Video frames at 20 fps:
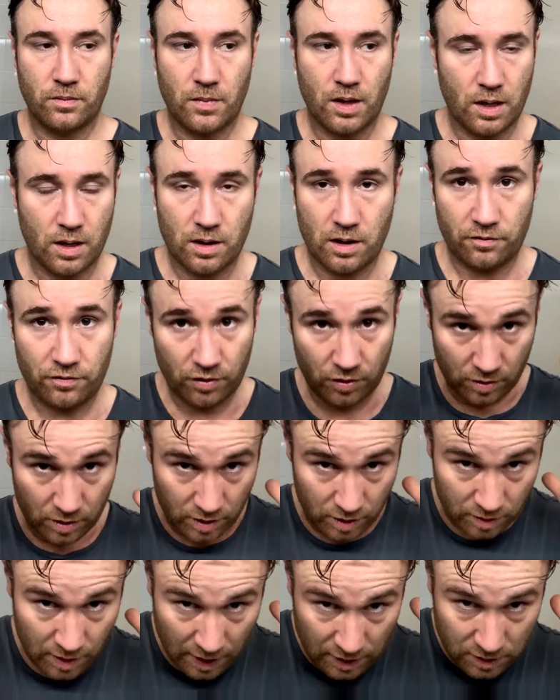And if you
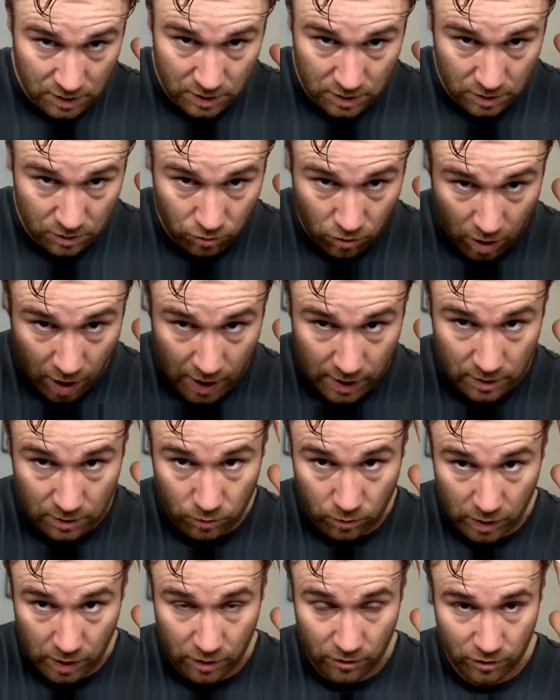think that's the right
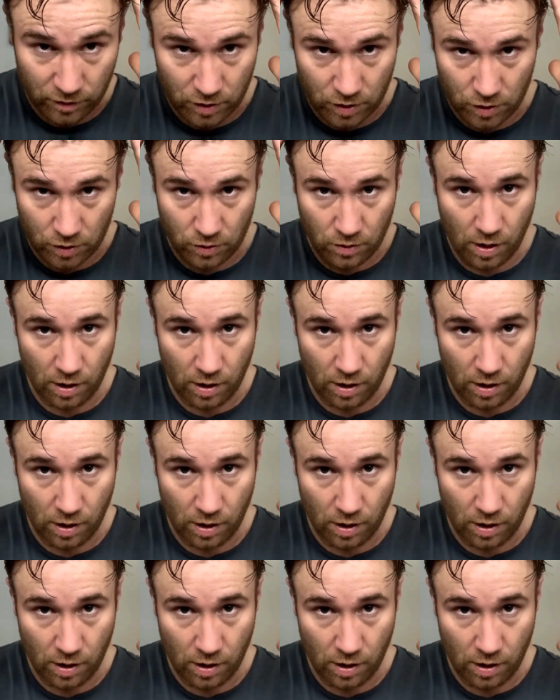width for you,